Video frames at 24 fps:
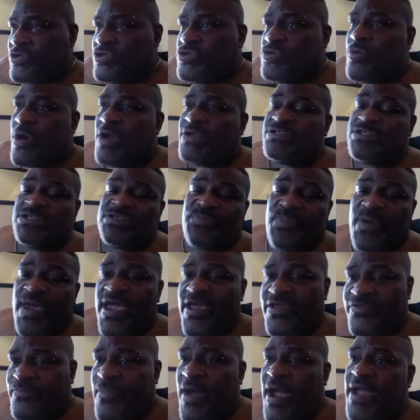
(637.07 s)
two I just
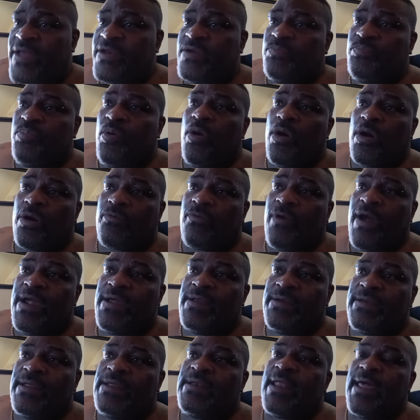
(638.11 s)
passed by in the park,
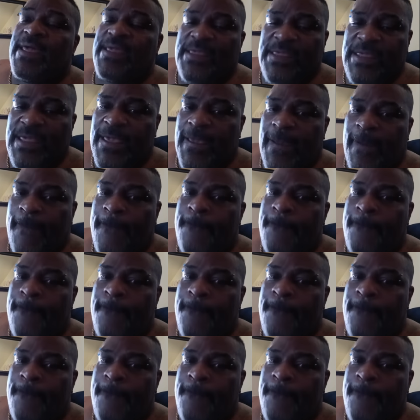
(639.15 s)
right? They like, yeah.